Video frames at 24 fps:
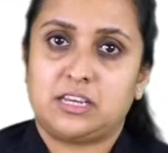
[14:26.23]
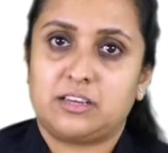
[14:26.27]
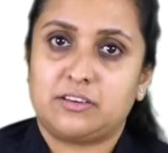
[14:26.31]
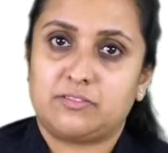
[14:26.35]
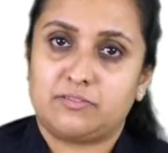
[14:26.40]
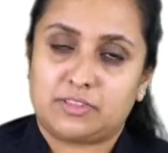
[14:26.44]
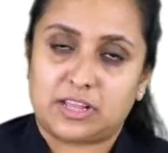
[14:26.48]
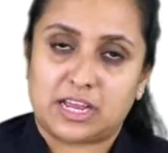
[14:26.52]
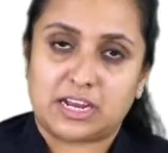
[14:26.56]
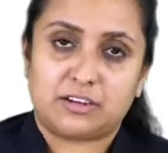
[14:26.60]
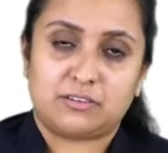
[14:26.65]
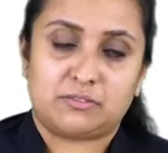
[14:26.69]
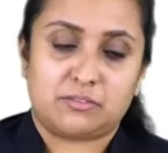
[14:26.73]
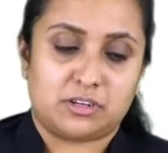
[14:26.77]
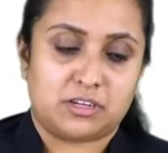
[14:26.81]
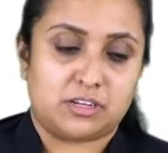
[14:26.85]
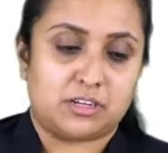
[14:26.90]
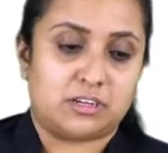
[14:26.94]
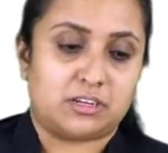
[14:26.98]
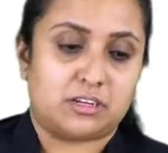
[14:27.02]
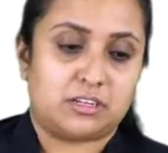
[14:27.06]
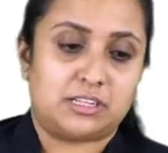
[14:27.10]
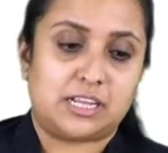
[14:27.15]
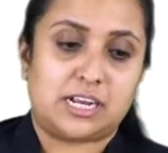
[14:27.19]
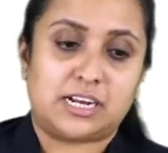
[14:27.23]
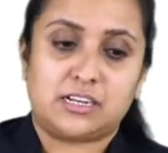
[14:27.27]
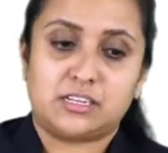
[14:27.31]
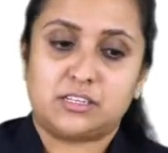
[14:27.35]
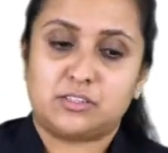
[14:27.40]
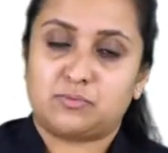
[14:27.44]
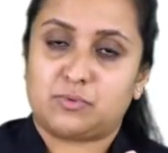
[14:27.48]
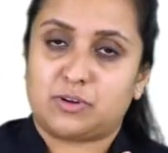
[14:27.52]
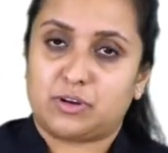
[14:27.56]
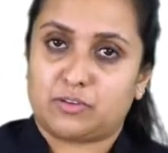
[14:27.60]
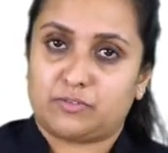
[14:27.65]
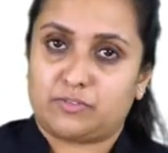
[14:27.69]
that
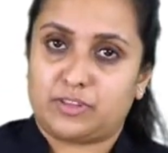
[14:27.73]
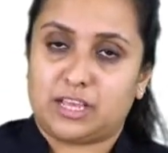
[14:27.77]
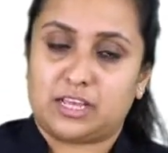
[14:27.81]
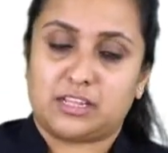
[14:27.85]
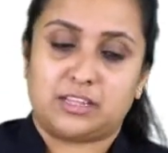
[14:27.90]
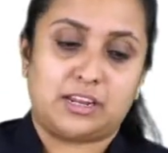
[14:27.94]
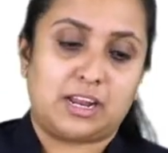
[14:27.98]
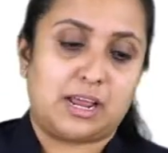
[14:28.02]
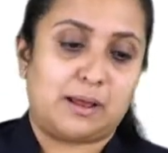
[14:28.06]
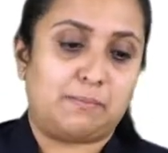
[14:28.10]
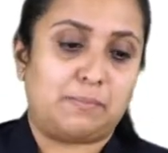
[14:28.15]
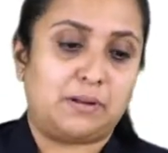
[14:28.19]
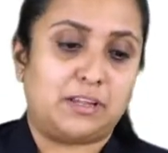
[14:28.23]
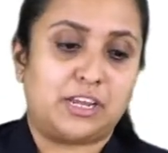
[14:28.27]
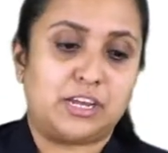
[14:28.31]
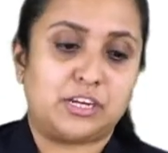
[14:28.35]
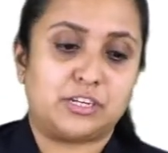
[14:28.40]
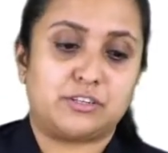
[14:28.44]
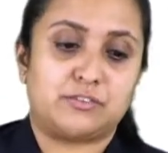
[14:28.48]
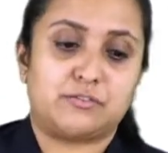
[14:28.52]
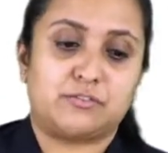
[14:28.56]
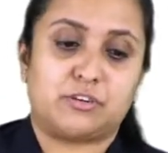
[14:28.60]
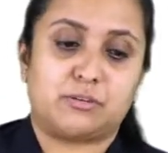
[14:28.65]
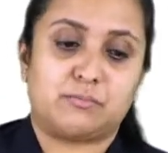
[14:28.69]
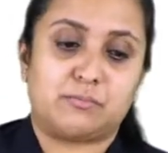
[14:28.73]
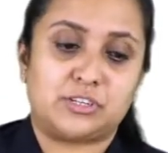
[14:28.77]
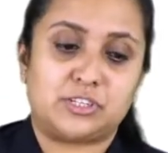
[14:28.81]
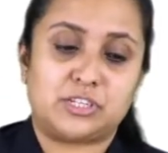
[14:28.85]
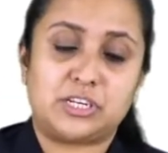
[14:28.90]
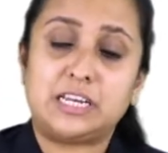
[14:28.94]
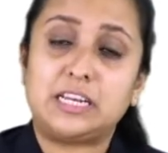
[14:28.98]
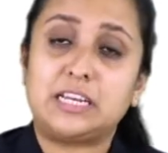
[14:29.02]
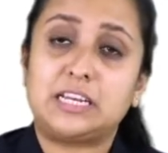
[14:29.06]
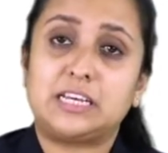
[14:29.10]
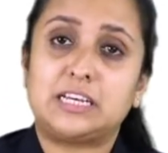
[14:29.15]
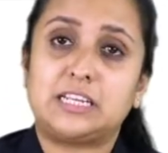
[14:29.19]
is one of the other application for
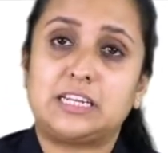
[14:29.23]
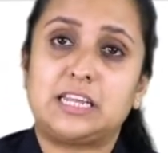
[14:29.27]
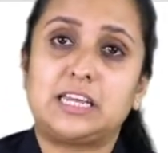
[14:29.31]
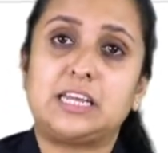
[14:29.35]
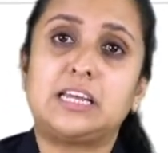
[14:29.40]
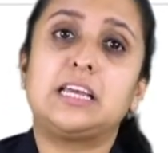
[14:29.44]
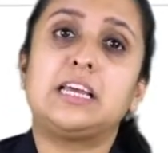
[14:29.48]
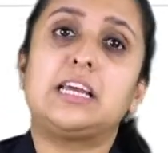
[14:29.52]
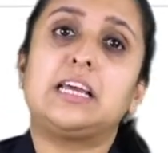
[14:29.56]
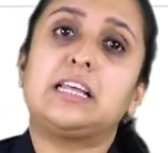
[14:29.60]
machine learning.